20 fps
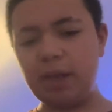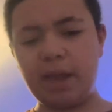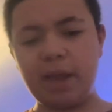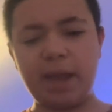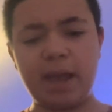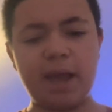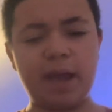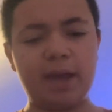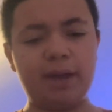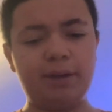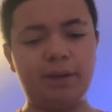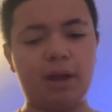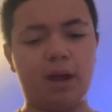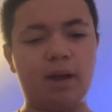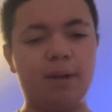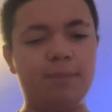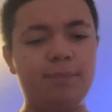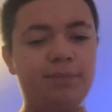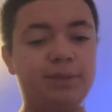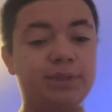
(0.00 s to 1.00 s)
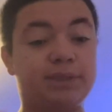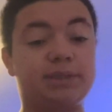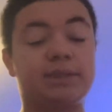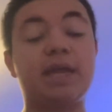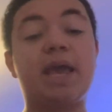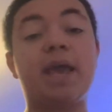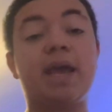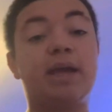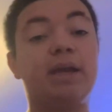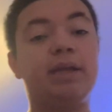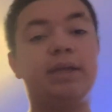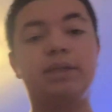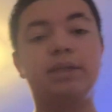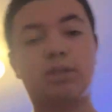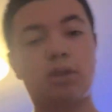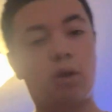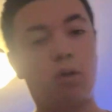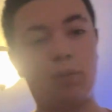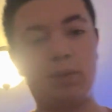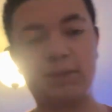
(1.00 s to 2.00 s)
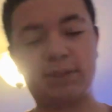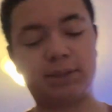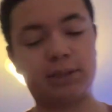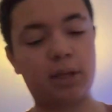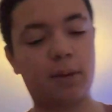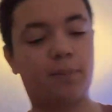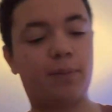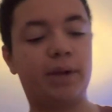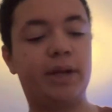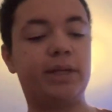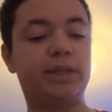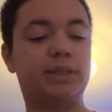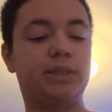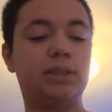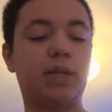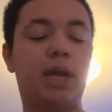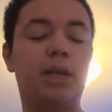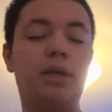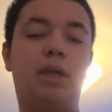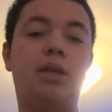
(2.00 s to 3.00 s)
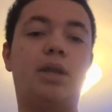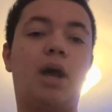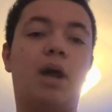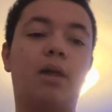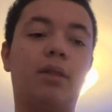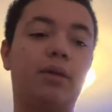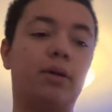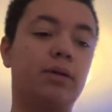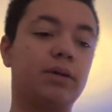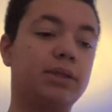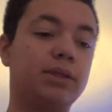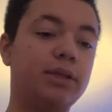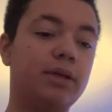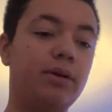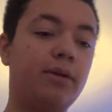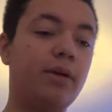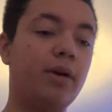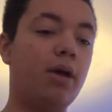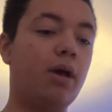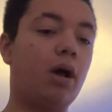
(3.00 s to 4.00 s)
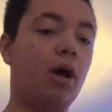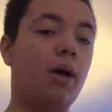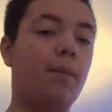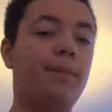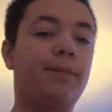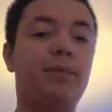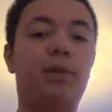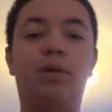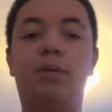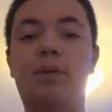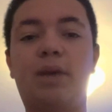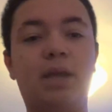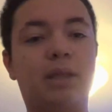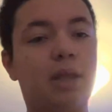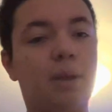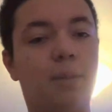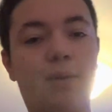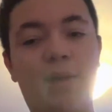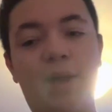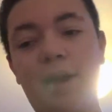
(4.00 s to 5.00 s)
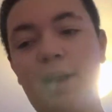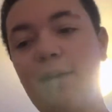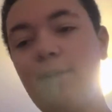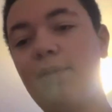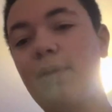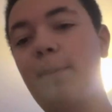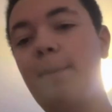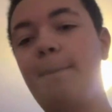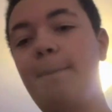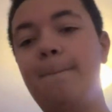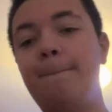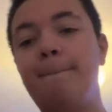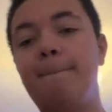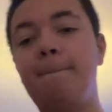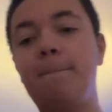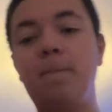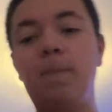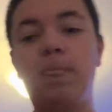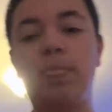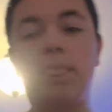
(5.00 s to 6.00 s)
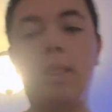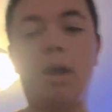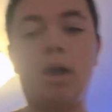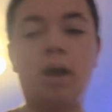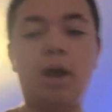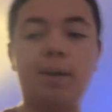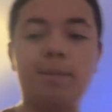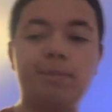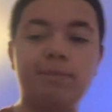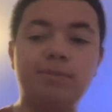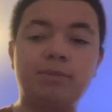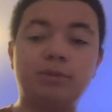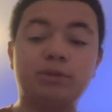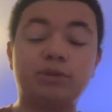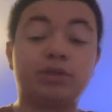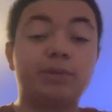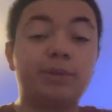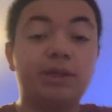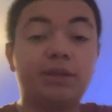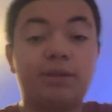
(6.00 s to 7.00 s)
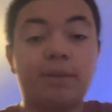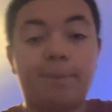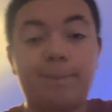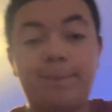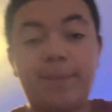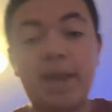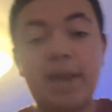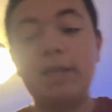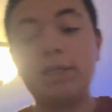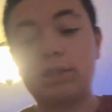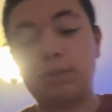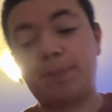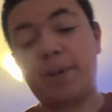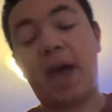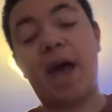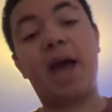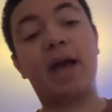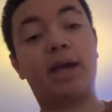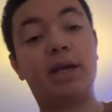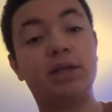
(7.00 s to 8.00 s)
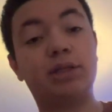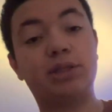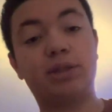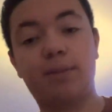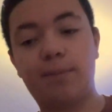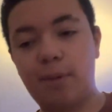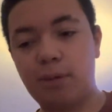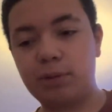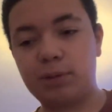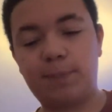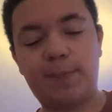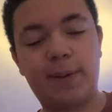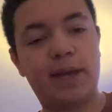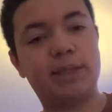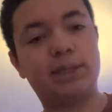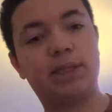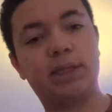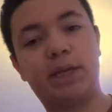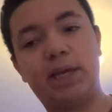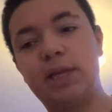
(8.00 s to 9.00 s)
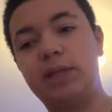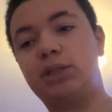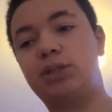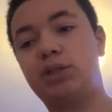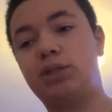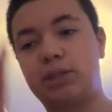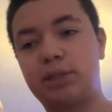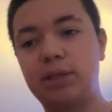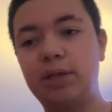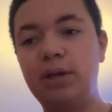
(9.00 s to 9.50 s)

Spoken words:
And the stand is always separate. It's $90. You don't get that with any of them. So really, the base package, the most basic, is just